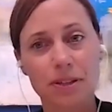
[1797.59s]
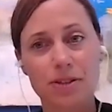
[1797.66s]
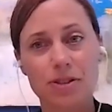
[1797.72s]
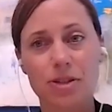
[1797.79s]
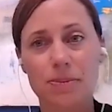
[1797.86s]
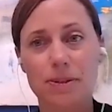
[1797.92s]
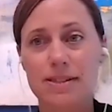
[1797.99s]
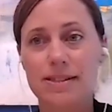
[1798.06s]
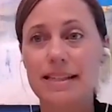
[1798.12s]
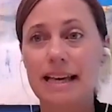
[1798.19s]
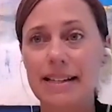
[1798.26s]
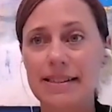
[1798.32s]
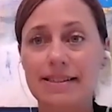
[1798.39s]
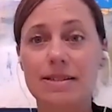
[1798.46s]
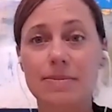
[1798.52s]
Leadership is,
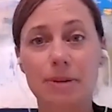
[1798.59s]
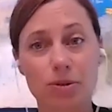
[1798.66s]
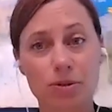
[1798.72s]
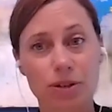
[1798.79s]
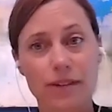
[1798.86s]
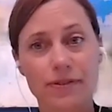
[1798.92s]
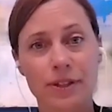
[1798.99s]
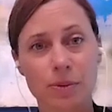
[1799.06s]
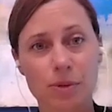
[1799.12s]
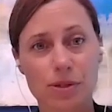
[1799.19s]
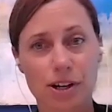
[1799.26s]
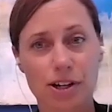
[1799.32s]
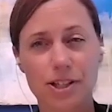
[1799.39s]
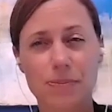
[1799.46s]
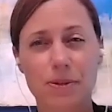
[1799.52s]
yes, it's about driving
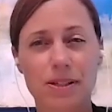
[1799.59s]
results,